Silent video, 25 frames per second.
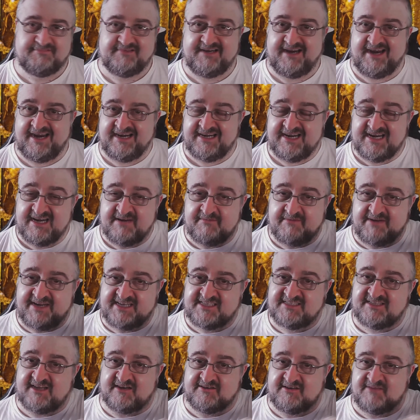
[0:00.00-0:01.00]
And then he
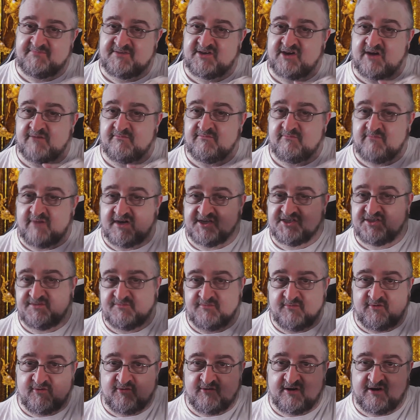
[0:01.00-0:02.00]
started to become much
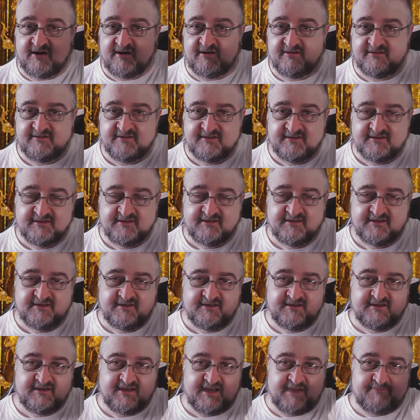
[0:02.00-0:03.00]
more
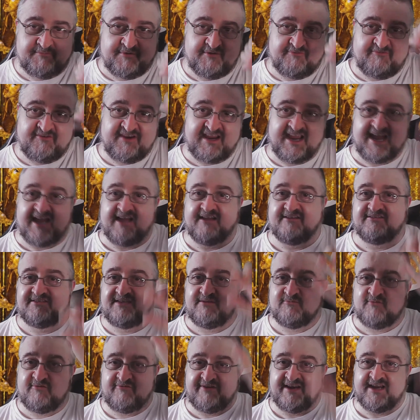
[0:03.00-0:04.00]
about reality
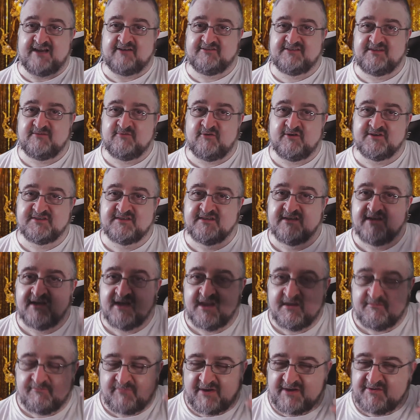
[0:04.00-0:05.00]
and what reality was.
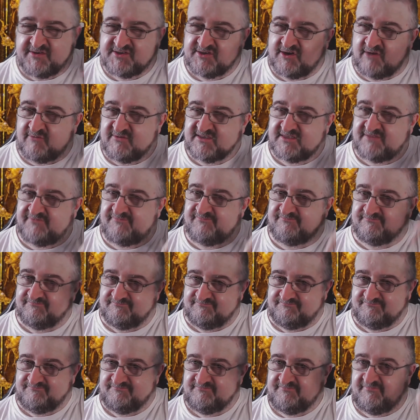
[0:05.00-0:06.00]
But he was always
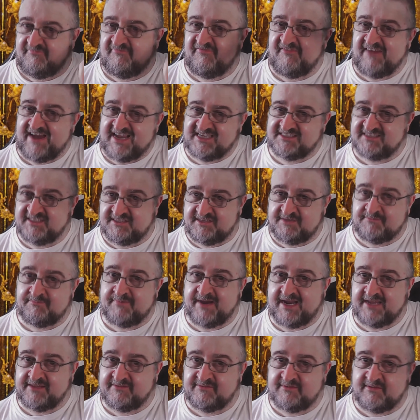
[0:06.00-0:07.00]
fascinated
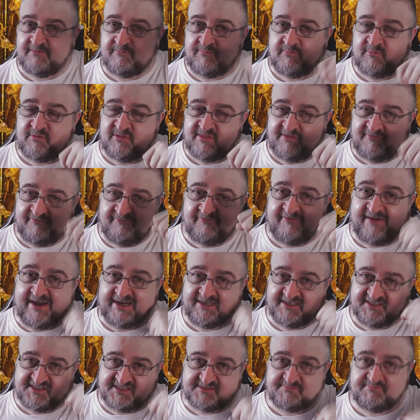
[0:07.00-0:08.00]
by the
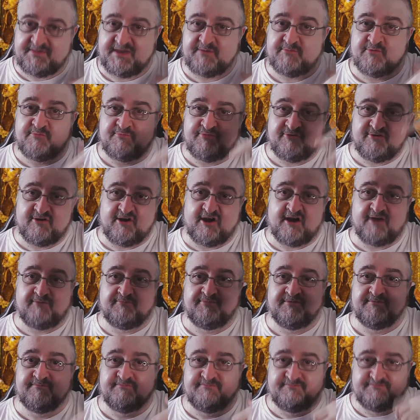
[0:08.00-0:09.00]
fantasies people put
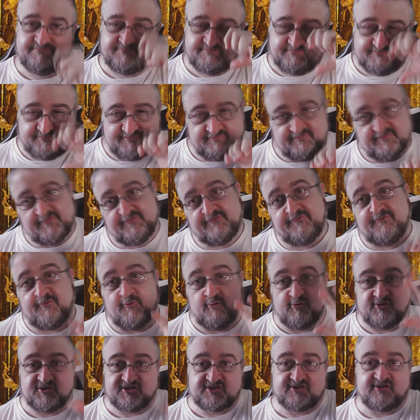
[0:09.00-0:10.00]
up and
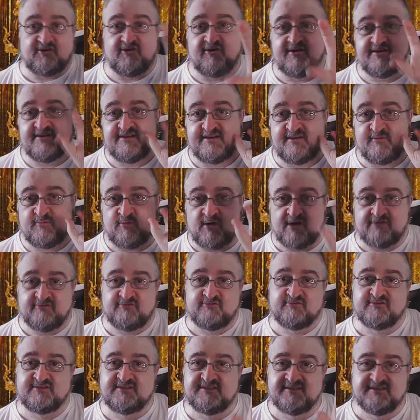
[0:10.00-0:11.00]
forced on the
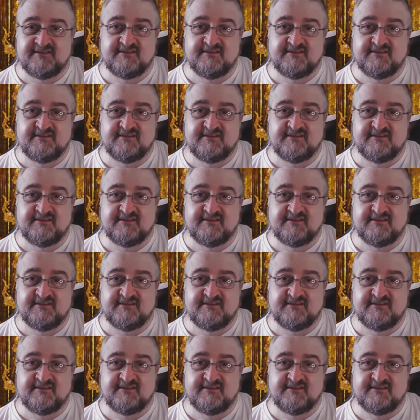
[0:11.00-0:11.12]
world